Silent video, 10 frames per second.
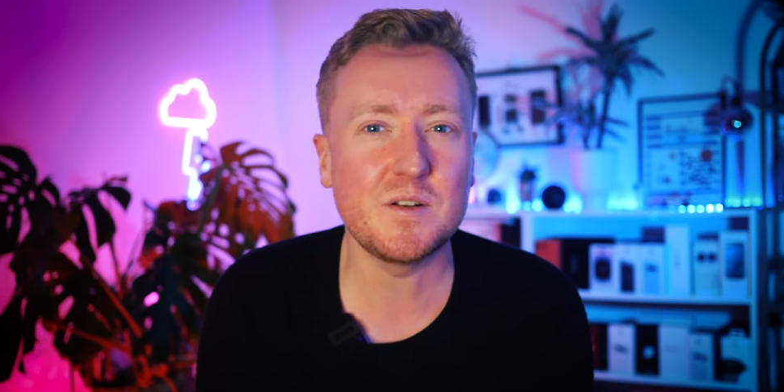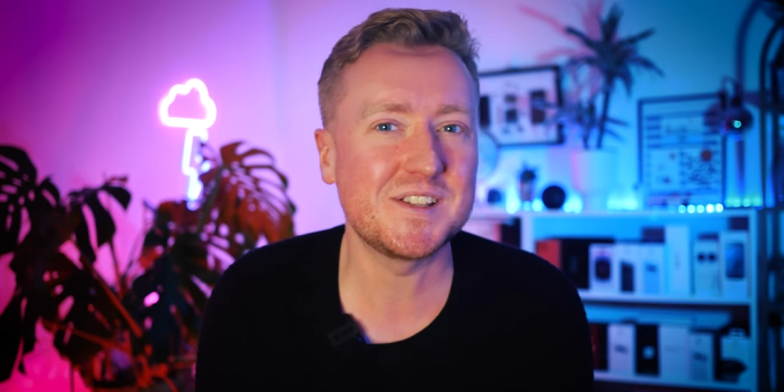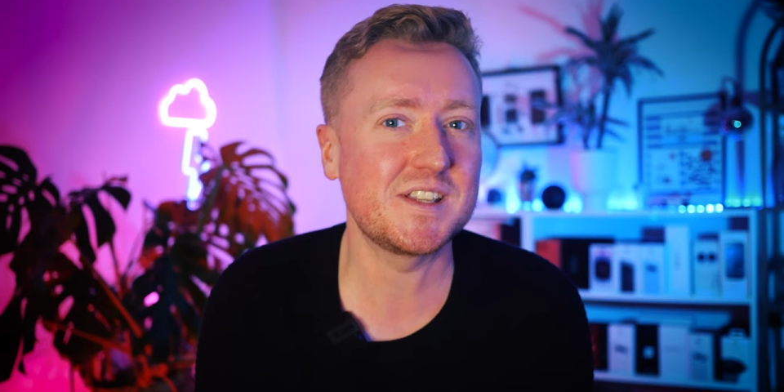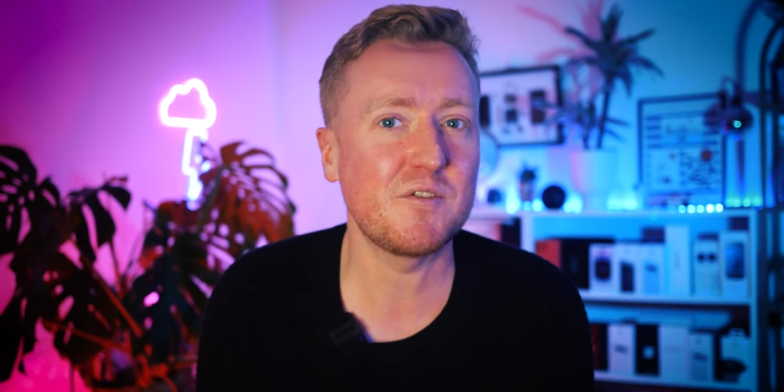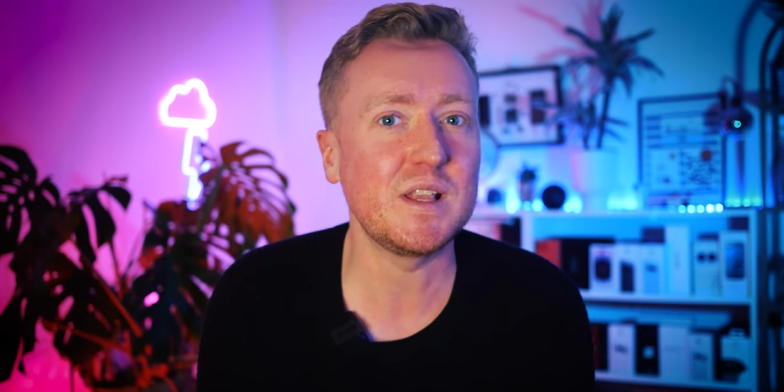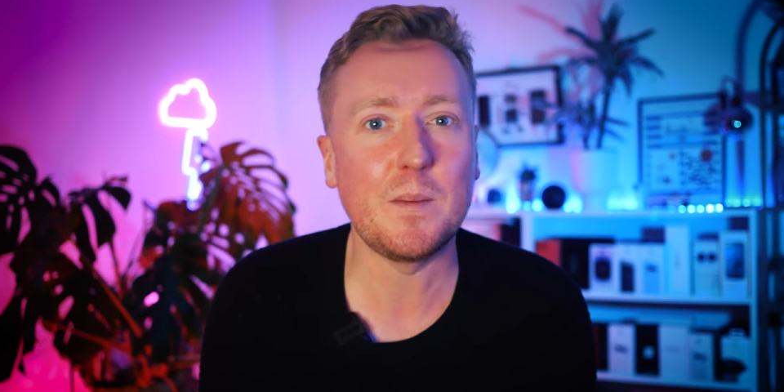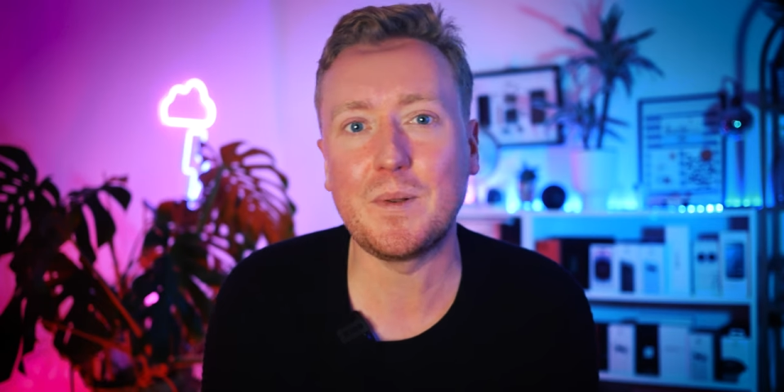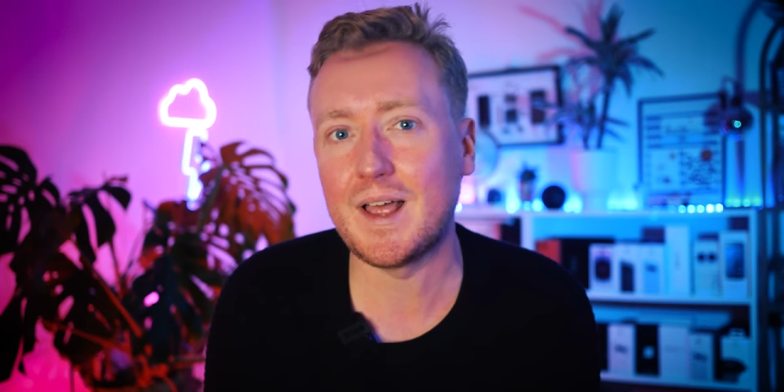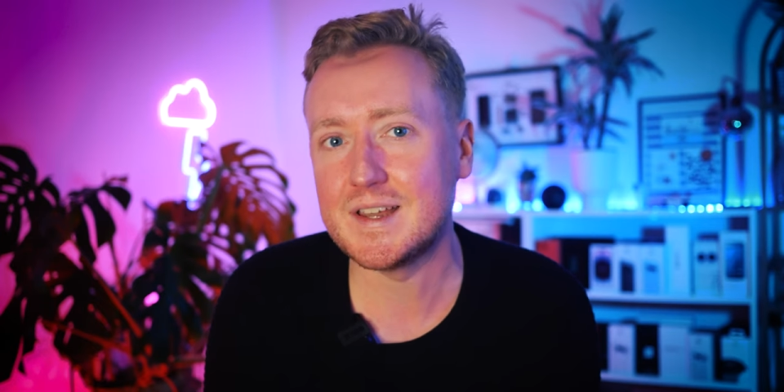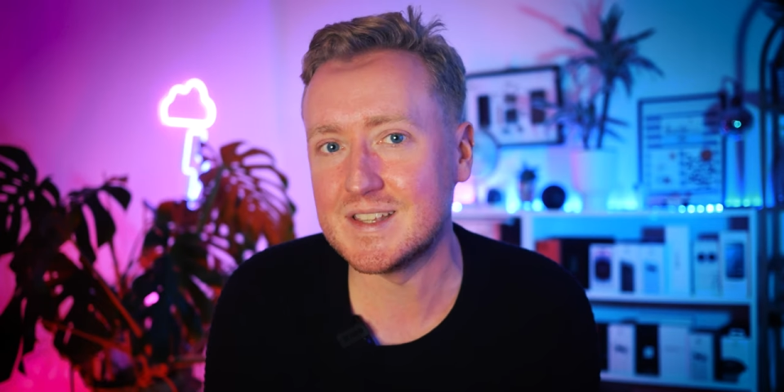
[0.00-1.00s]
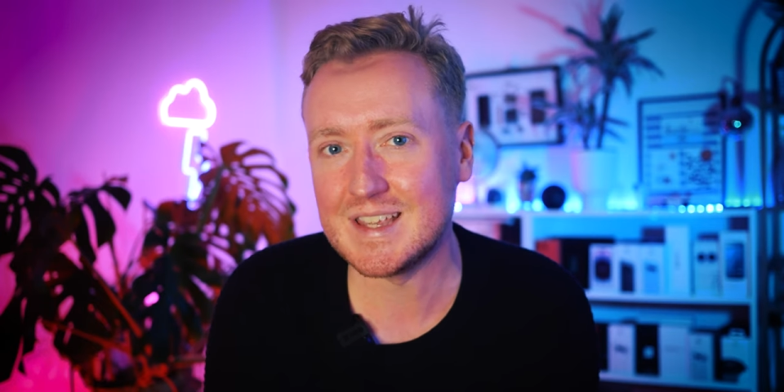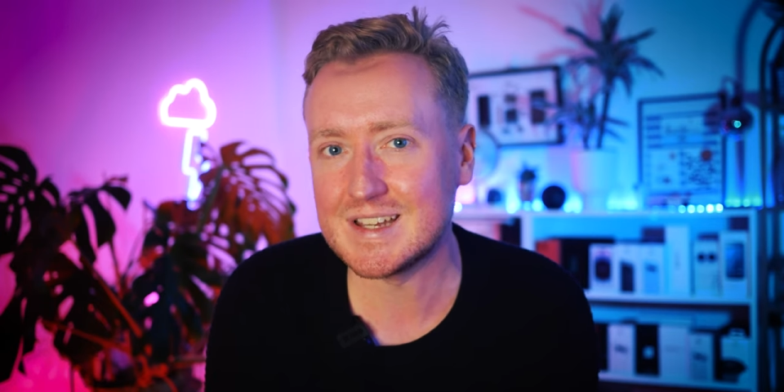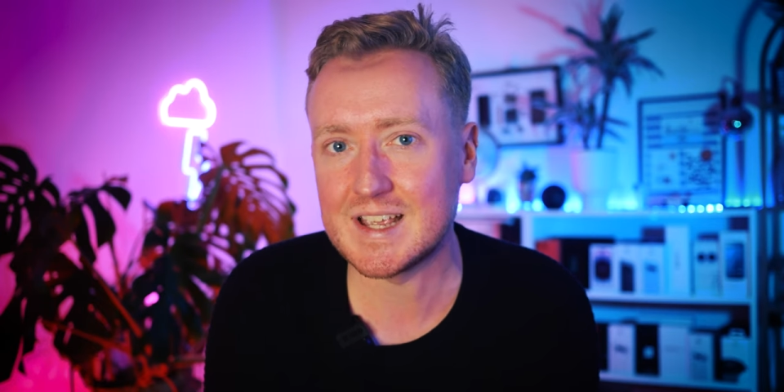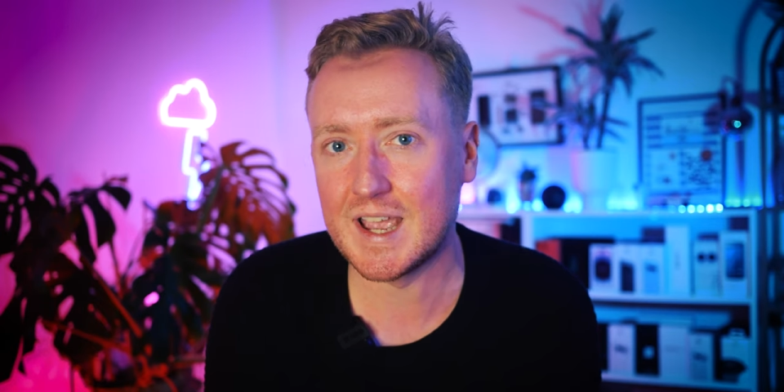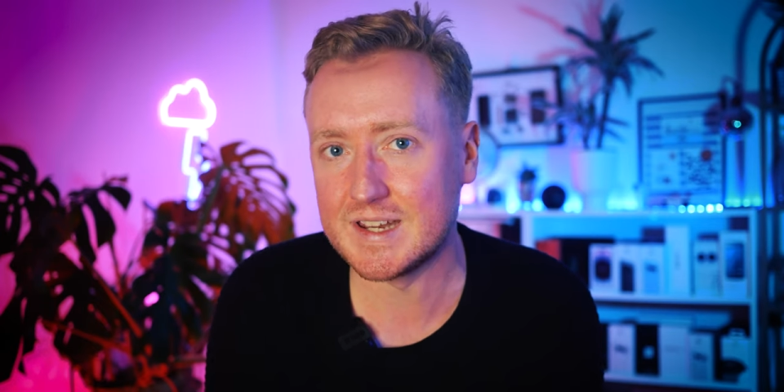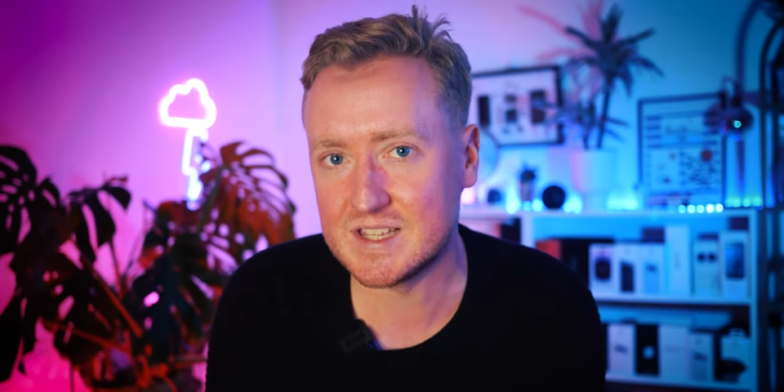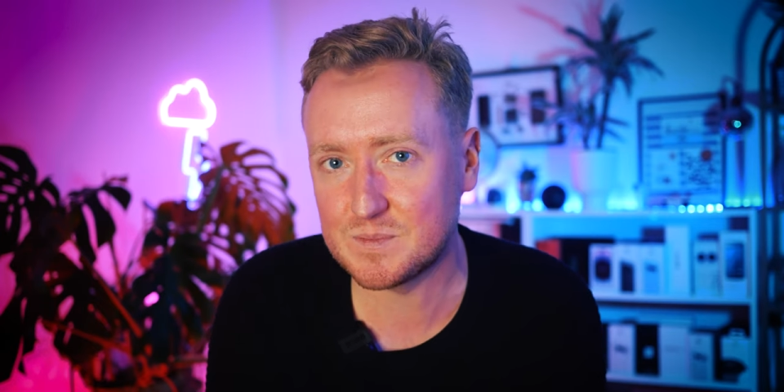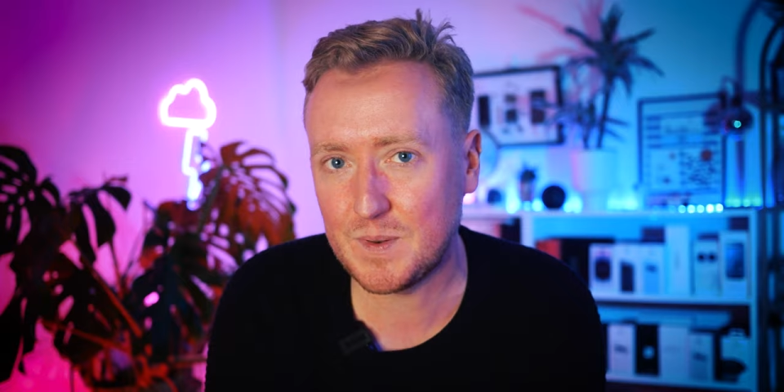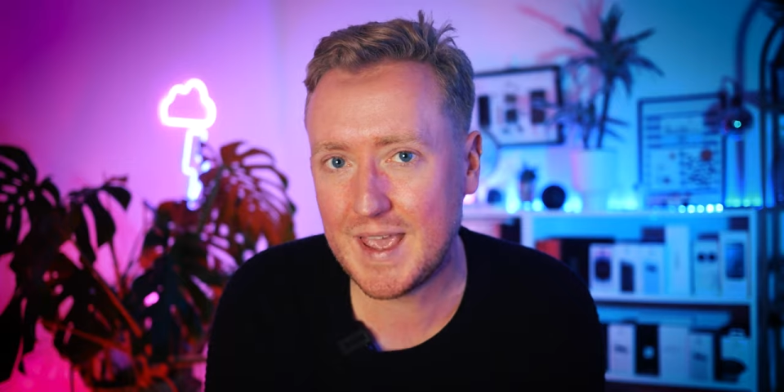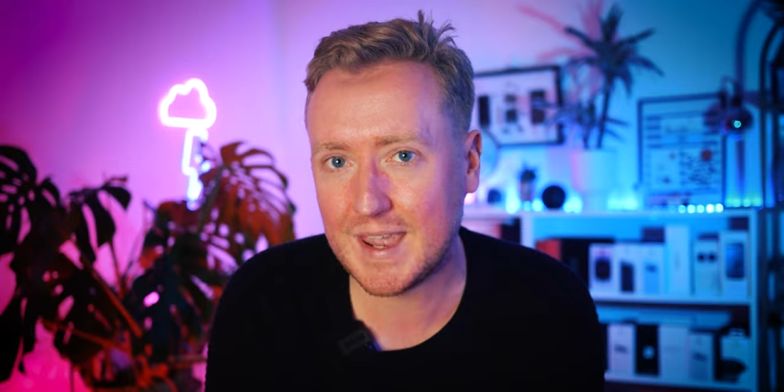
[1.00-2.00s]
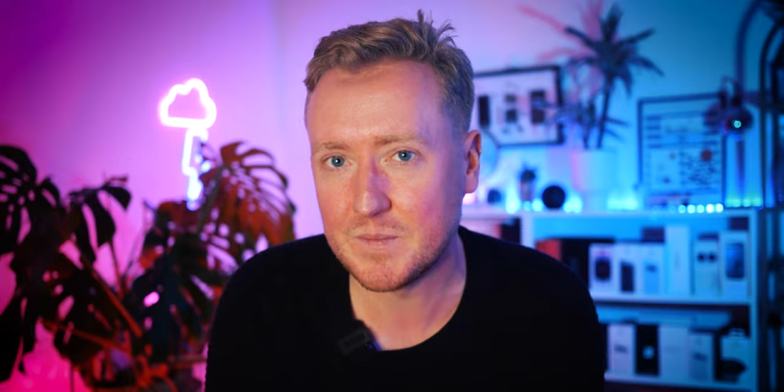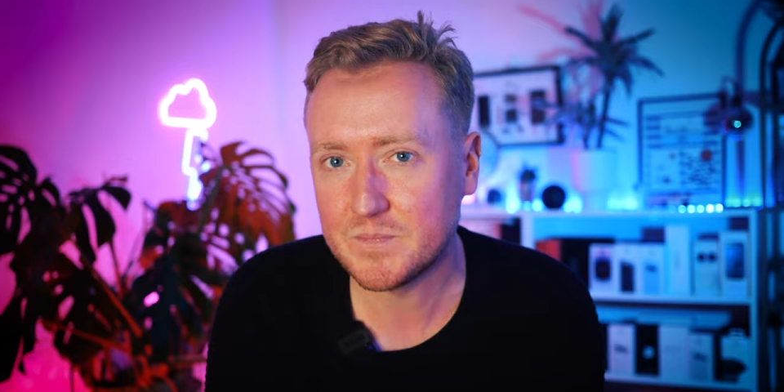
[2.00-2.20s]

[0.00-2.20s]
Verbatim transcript: necessarily apply to the entire display.